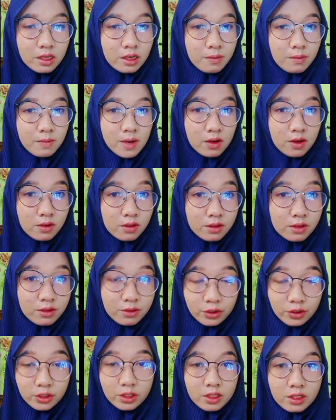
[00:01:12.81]
about
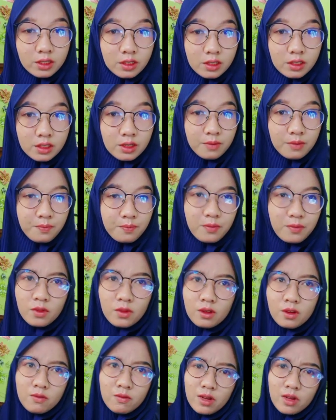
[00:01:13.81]
roots.
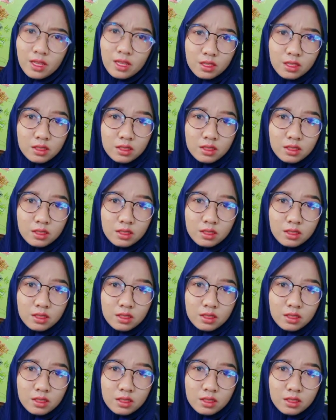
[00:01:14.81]
What